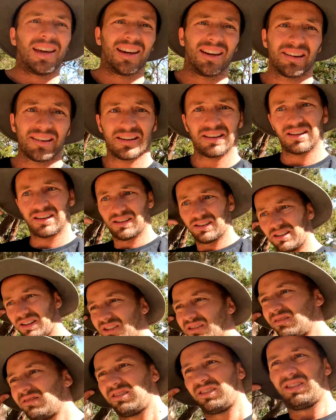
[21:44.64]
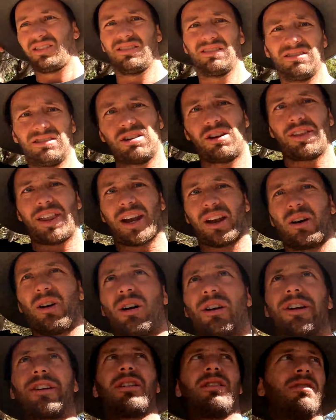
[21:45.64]
and not that
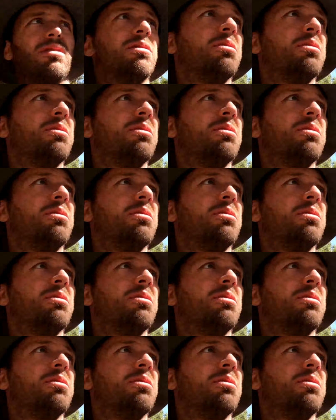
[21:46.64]
hot.